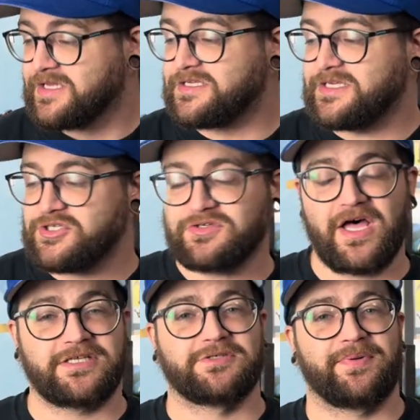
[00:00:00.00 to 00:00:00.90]
Did you
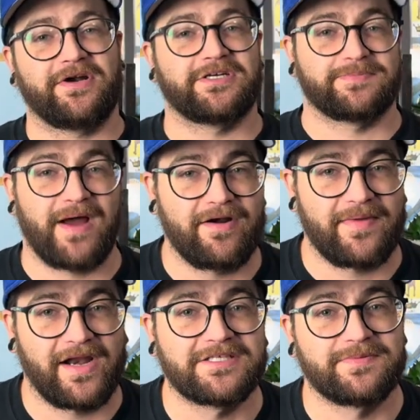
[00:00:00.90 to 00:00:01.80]
like Superior
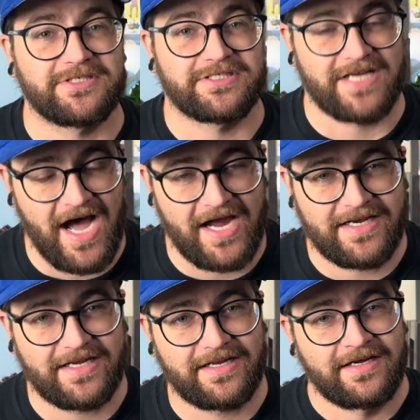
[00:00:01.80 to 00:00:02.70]
Spider-Man as much as I
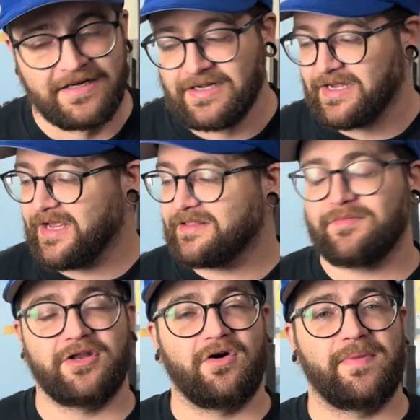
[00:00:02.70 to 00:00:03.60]
did? And let
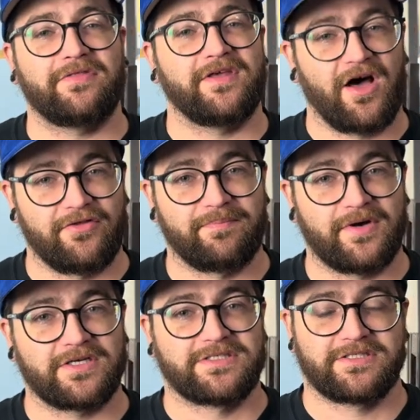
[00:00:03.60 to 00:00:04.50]
me know about the other
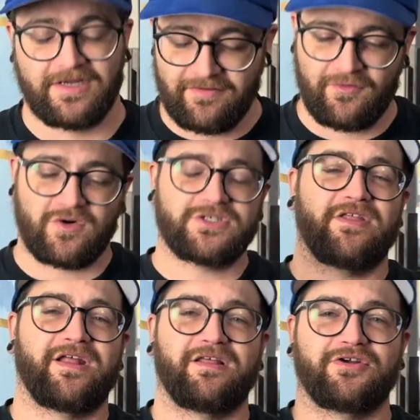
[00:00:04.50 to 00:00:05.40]
books. And, of course, all
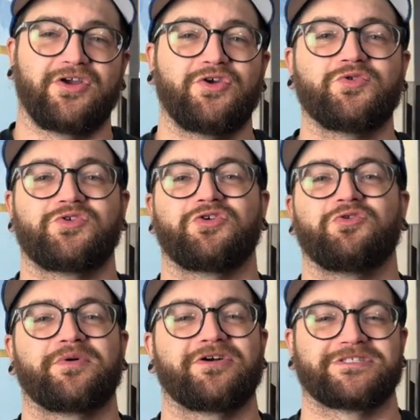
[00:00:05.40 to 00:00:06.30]
that other
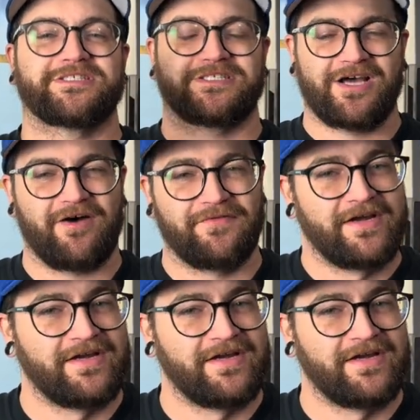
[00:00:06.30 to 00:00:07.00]
YouTuber stuff.